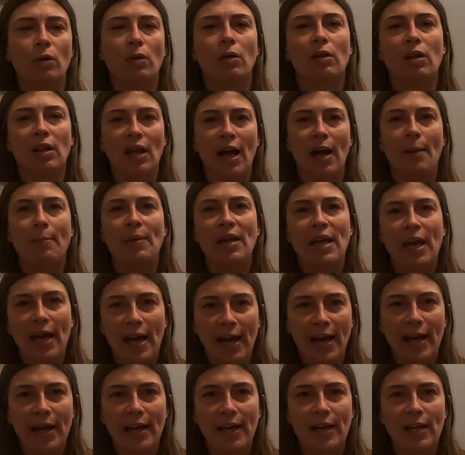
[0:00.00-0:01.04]
clammy
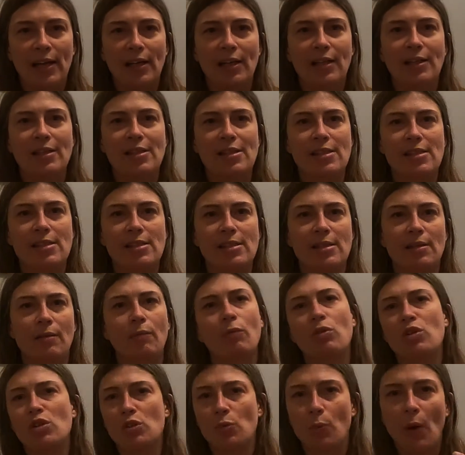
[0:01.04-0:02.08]
hands,
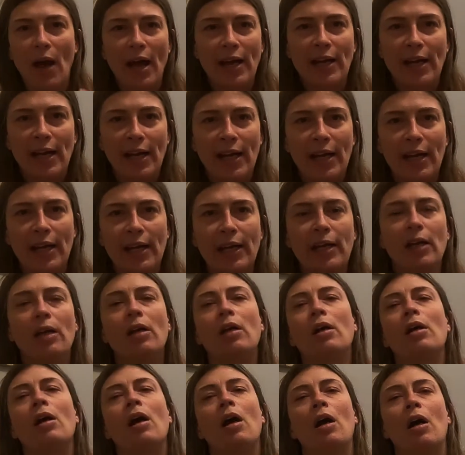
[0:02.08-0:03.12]
sweating,
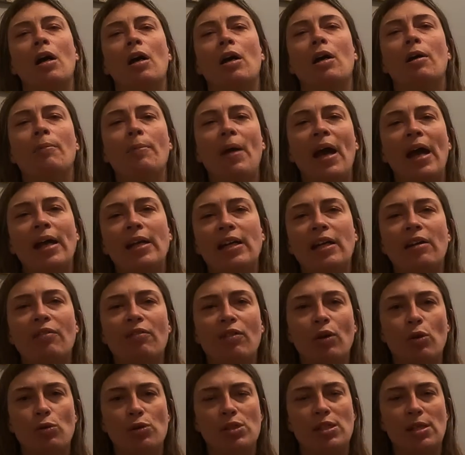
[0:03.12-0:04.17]
any of
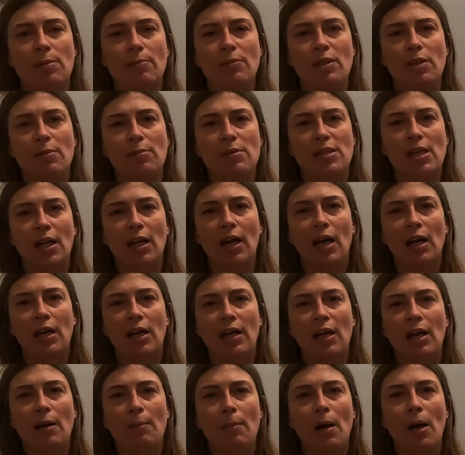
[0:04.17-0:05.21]
those symptoms that kind of
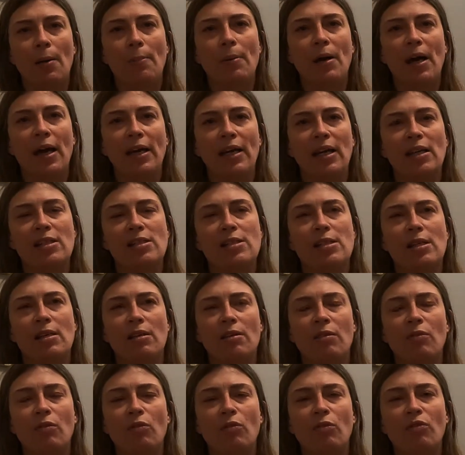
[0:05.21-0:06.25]
come up, and it's
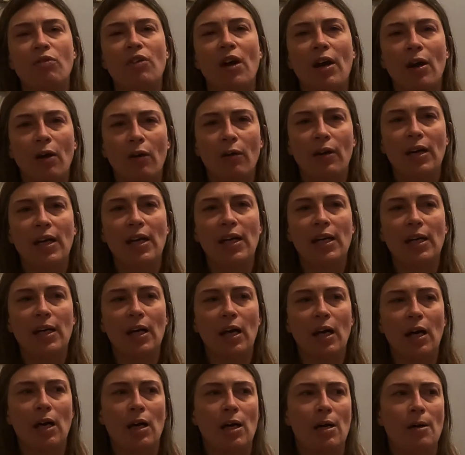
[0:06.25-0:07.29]
very
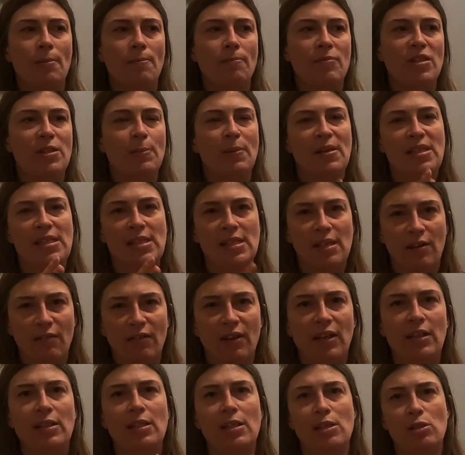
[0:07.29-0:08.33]

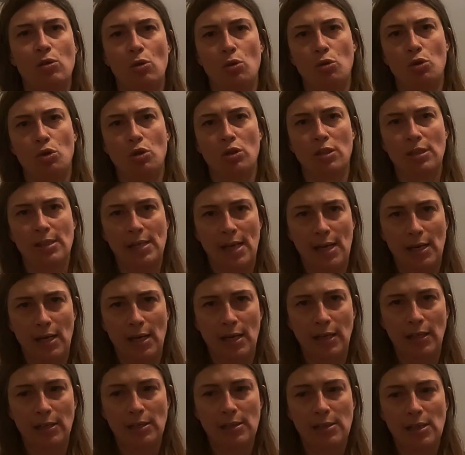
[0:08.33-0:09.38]
specific to social
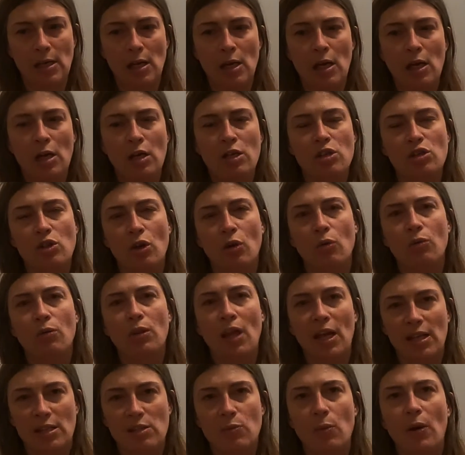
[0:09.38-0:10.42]
settings. So
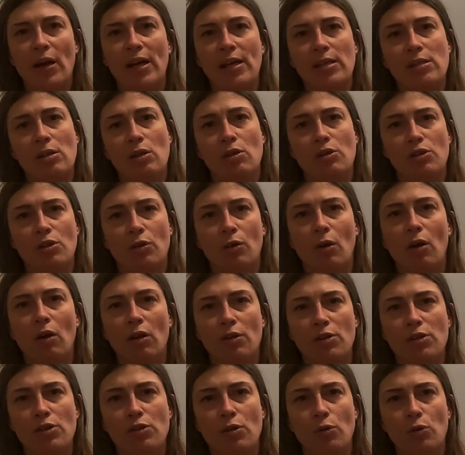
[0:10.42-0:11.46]
that's why it's also
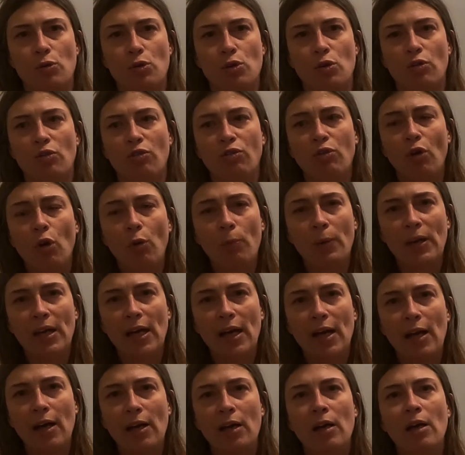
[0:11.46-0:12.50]
called social
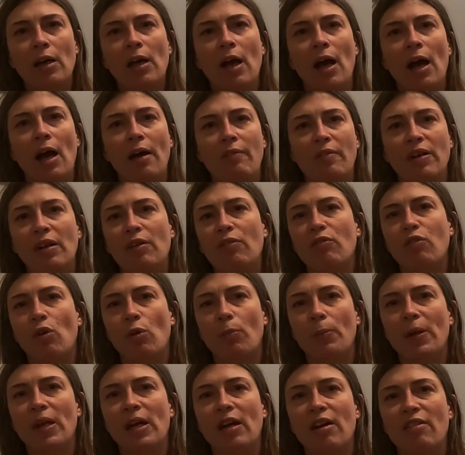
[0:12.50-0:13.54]
phobia, having a
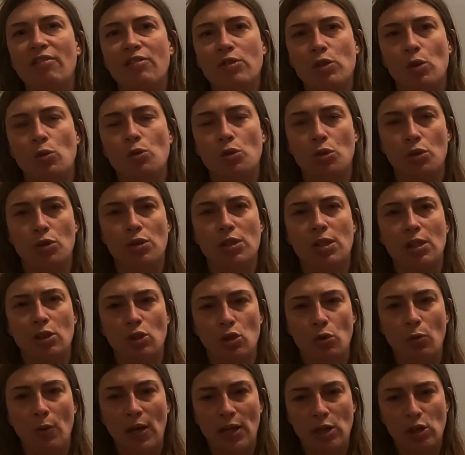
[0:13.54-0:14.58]
phobia of social
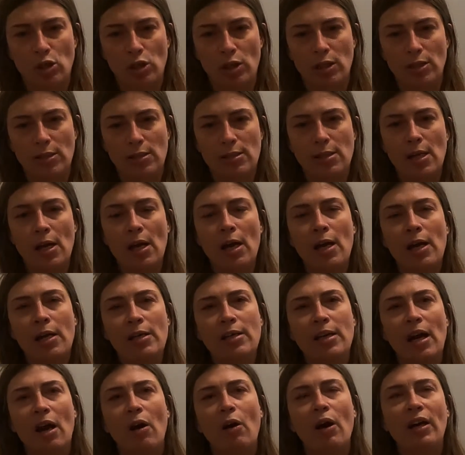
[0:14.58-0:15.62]
situations.
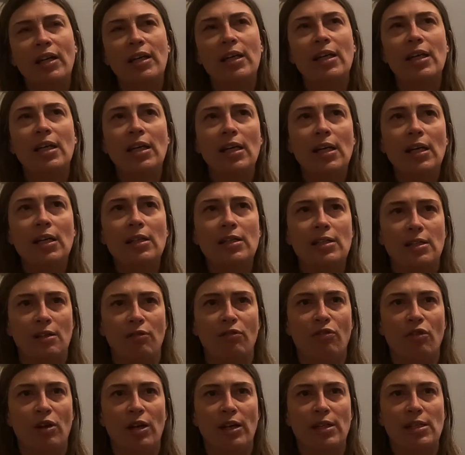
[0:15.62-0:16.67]
Now, a key
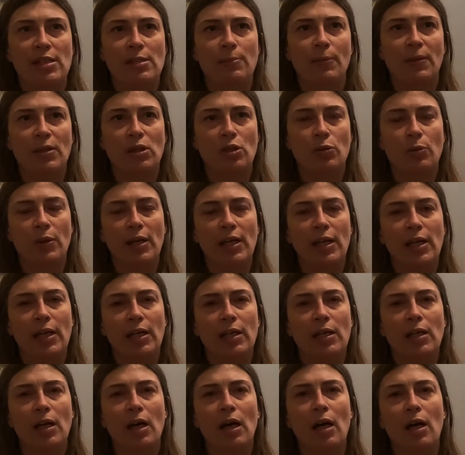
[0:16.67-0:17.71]
difference
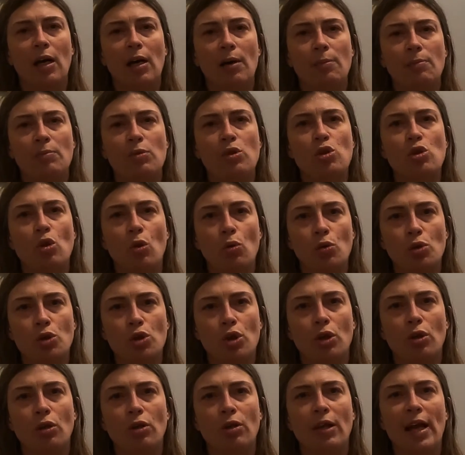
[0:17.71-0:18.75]
between
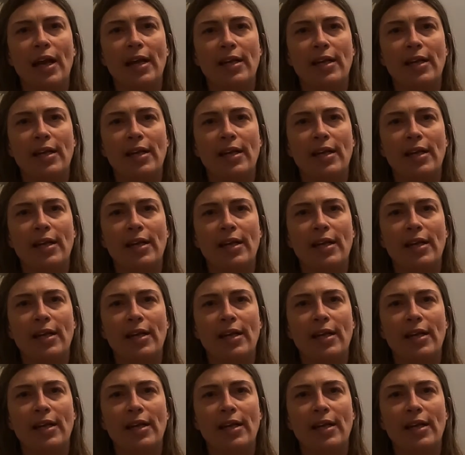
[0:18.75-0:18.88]
social